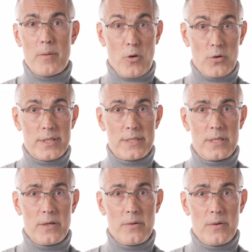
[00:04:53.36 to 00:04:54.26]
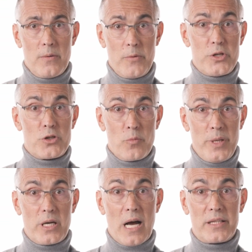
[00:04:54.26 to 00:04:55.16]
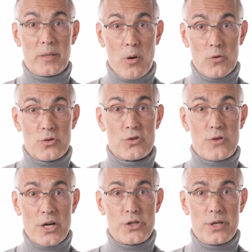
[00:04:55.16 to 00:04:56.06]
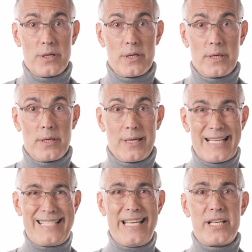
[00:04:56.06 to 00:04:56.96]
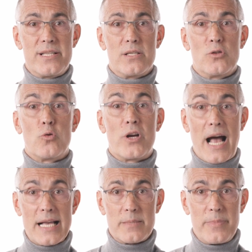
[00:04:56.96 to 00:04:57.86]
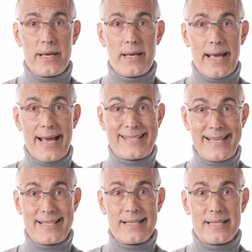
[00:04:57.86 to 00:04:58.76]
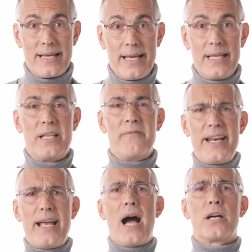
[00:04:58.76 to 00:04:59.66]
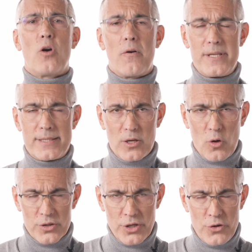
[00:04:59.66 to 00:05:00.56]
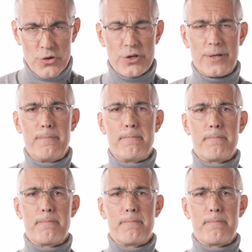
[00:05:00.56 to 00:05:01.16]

Process, which is to be counterposed to structure, seeks to grasp existence in the very act of its constitution.